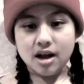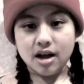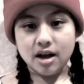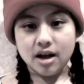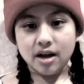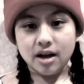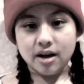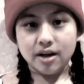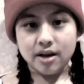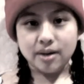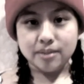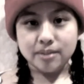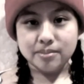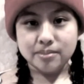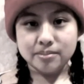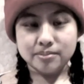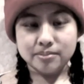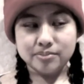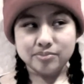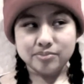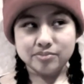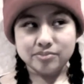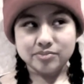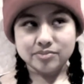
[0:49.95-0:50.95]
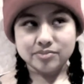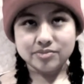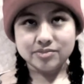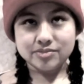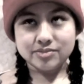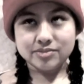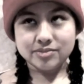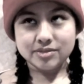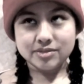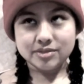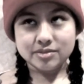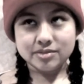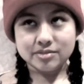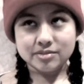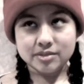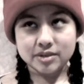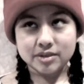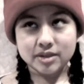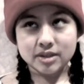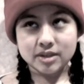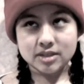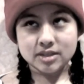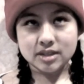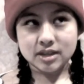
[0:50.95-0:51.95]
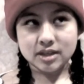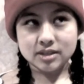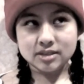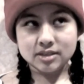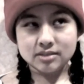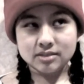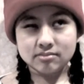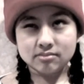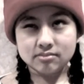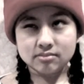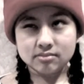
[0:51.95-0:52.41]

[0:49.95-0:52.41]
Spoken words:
was I saying?